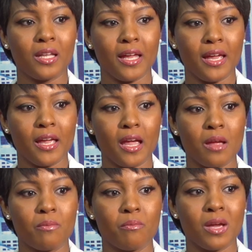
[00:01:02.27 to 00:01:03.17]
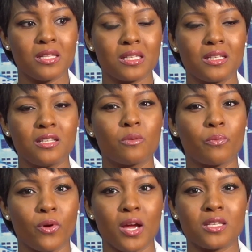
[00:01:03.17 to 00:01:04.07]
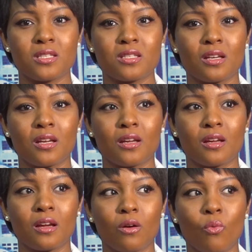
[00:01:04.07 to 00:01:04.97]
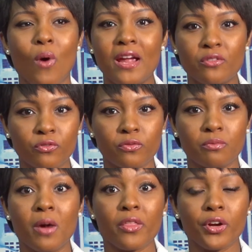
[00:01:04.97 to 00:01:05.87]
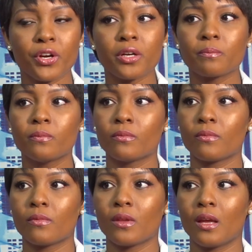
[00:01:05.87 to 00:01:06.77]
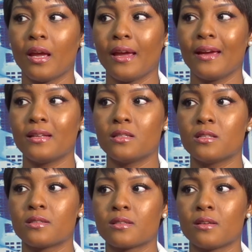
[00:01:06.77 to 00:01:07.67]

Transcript: play a mentally depressed wife, mother, and